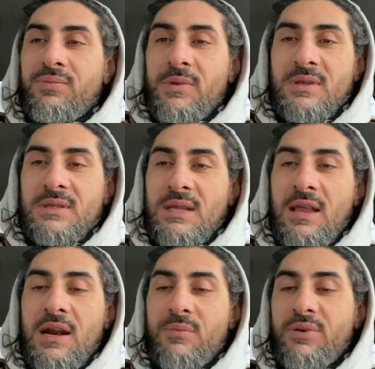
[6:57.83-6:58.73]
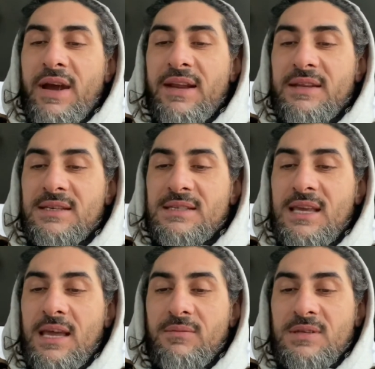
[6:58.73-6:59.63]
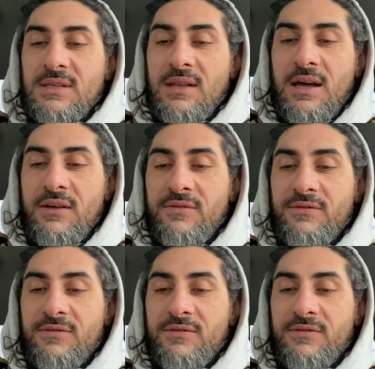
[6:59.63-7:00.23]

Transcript: there's a lot of pride in this game. There's a lot of